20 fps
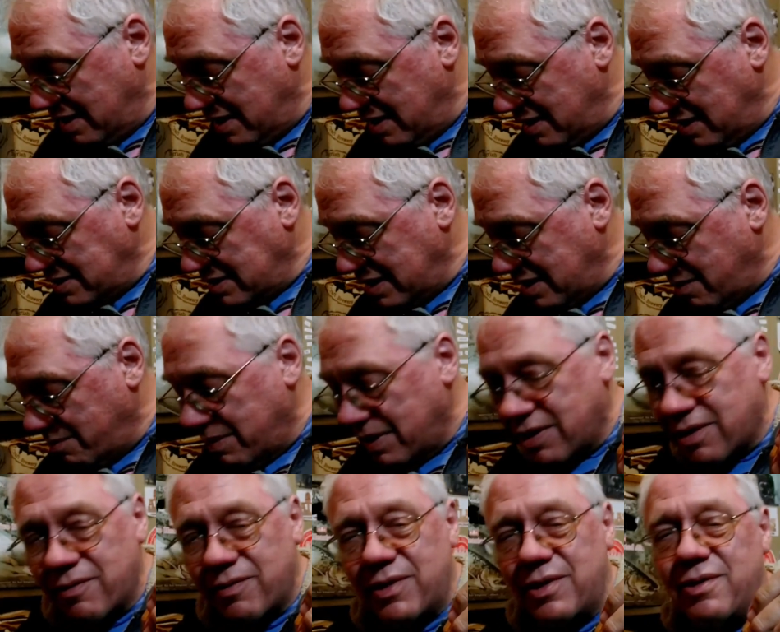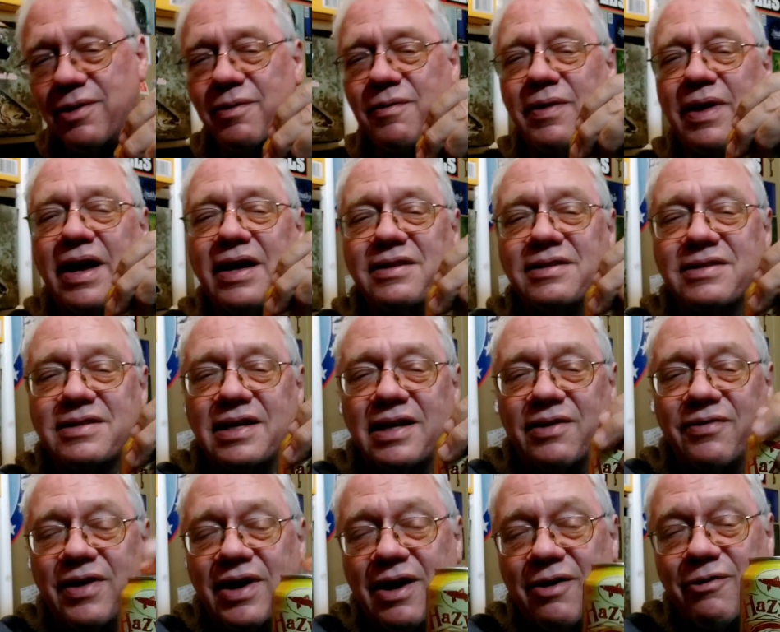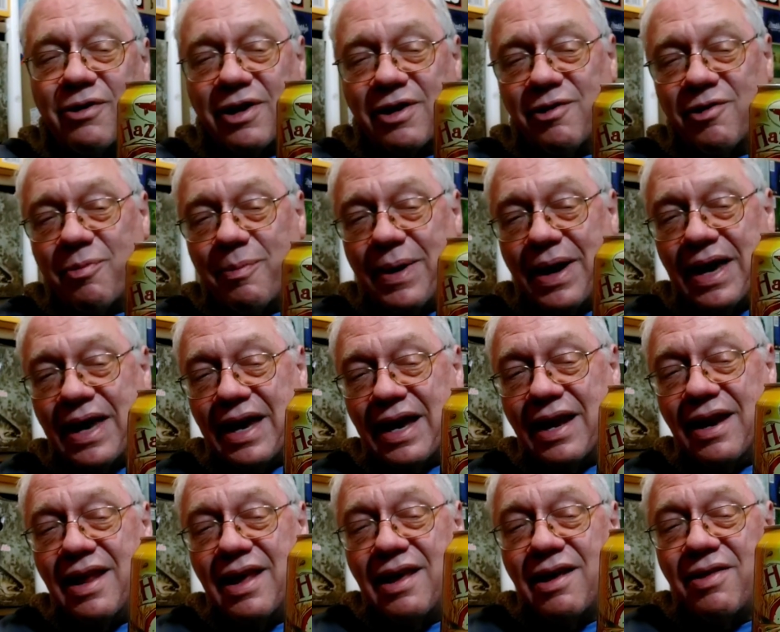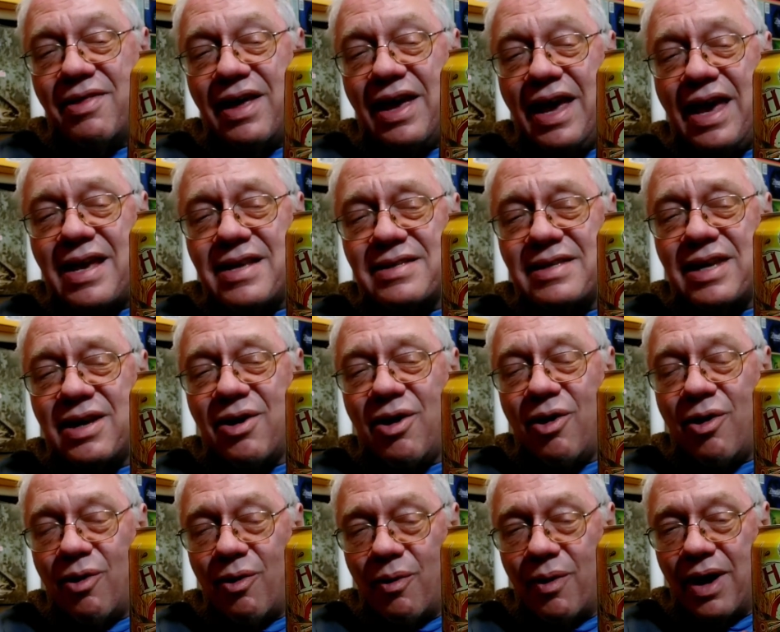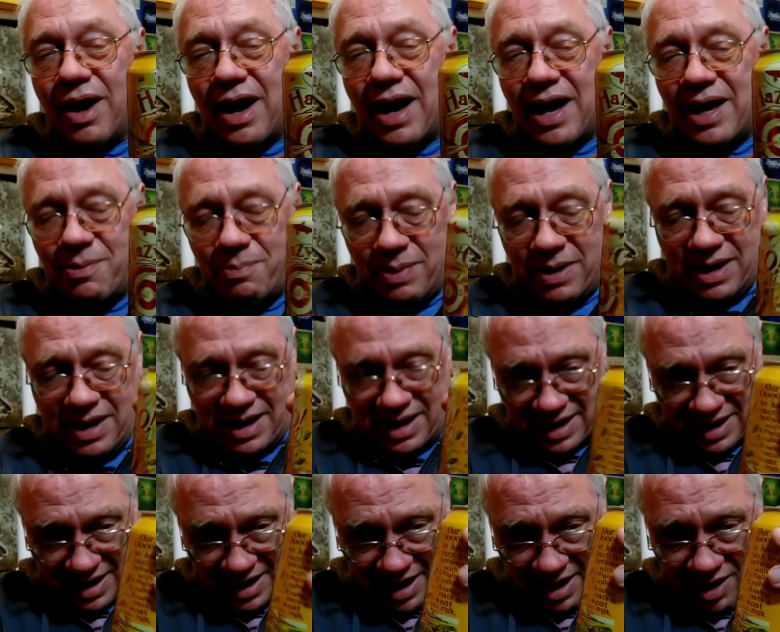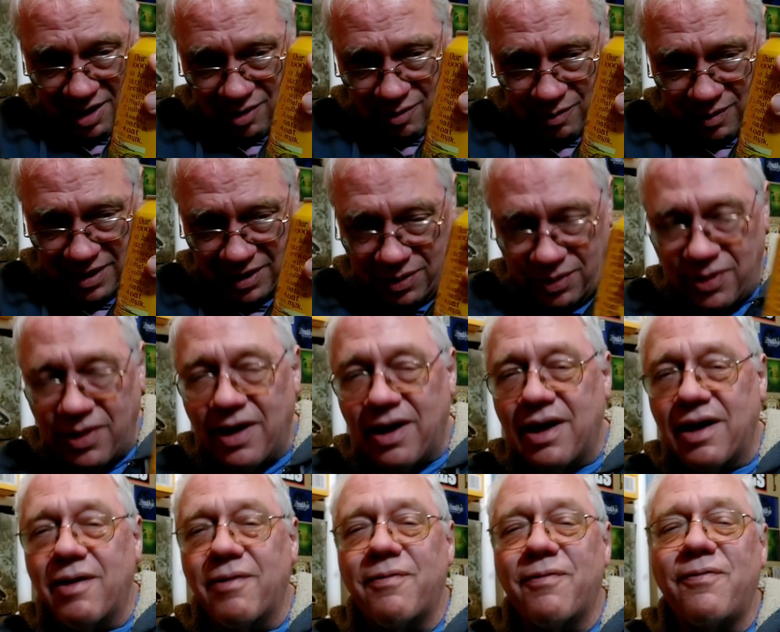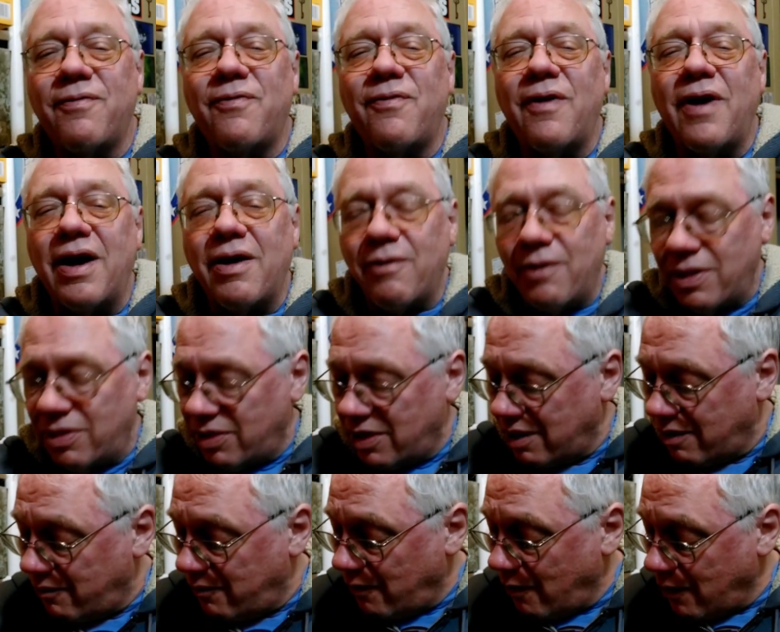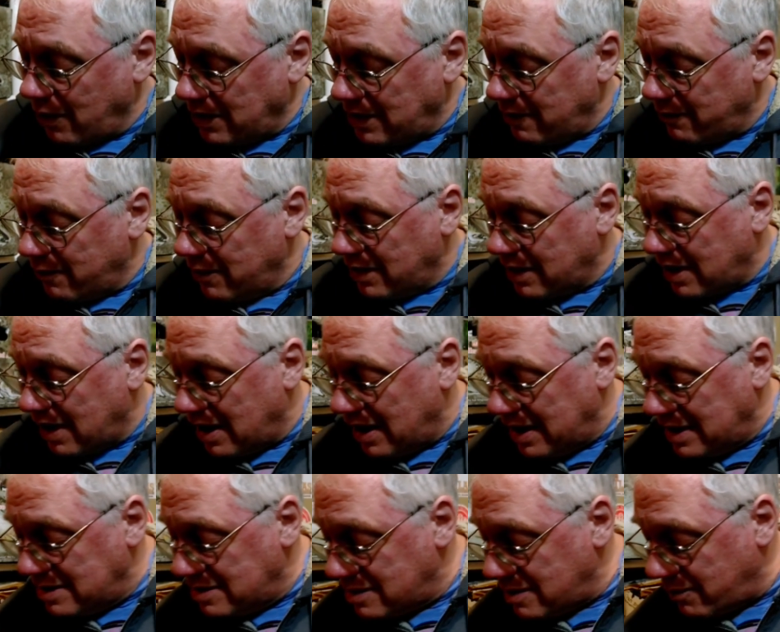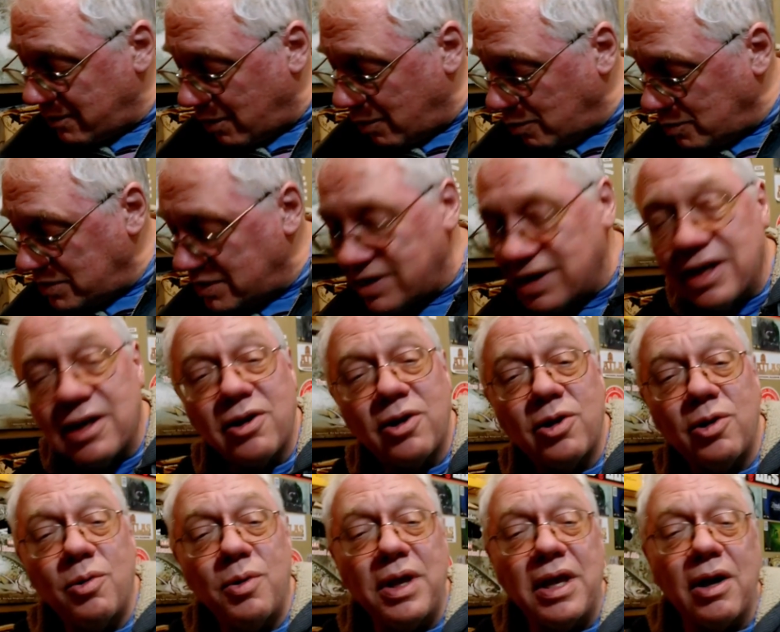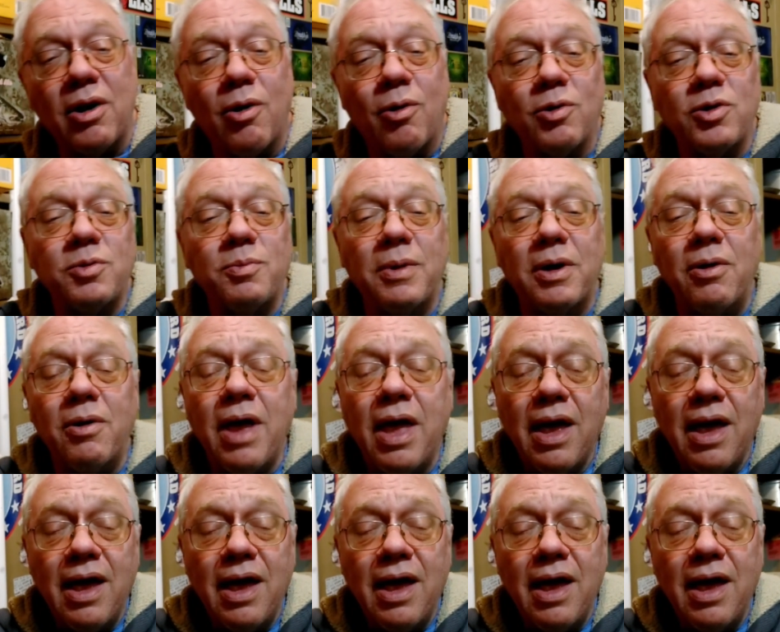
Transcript: Let's get a better view of that instead of covering it with my hand. The Hazy-O IPA with 4 different kinds of oats, including oat milk,